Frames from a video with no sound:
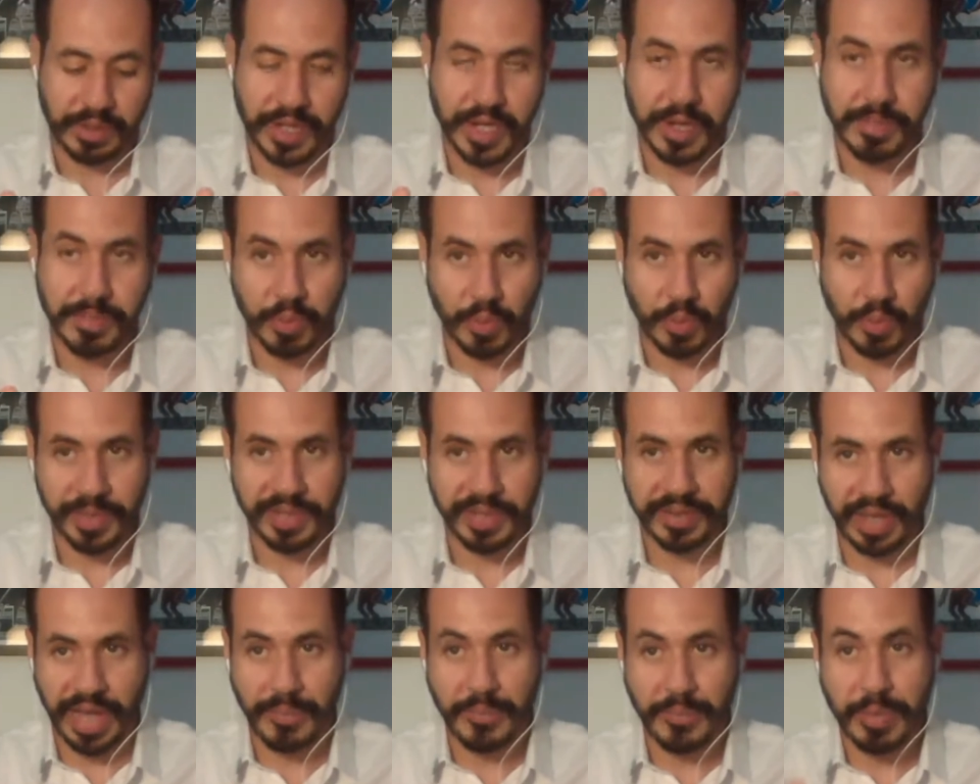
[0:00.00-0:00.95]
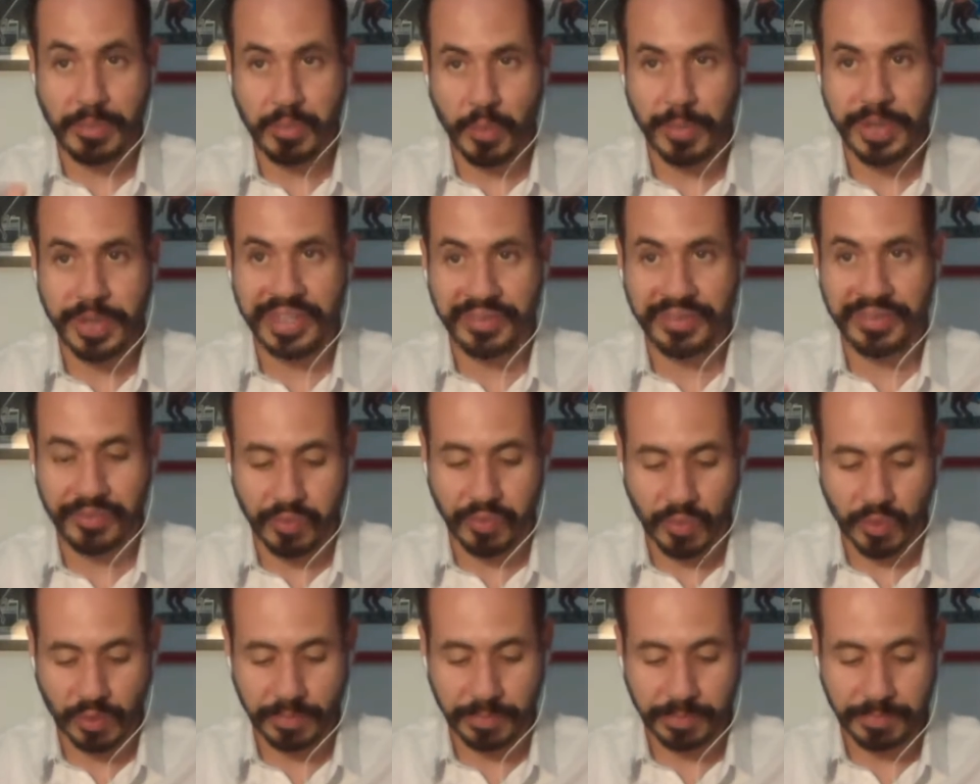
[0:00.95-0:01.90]
a republican
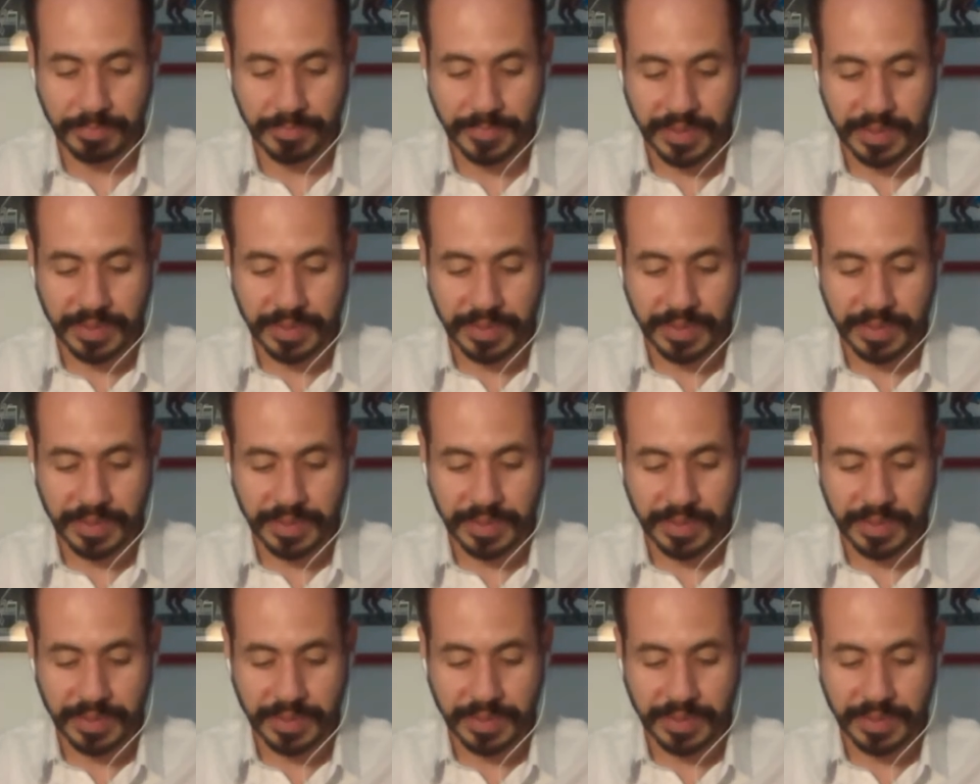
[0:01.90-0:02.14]
form,